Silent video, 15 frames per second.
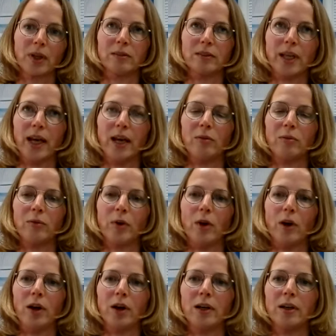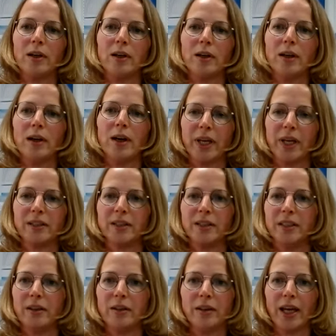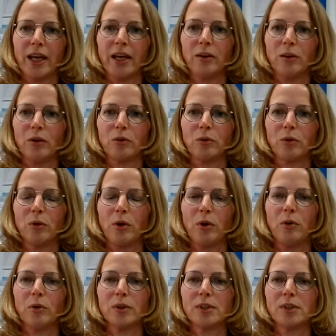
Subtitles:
Therefore, bacteria cannot grow,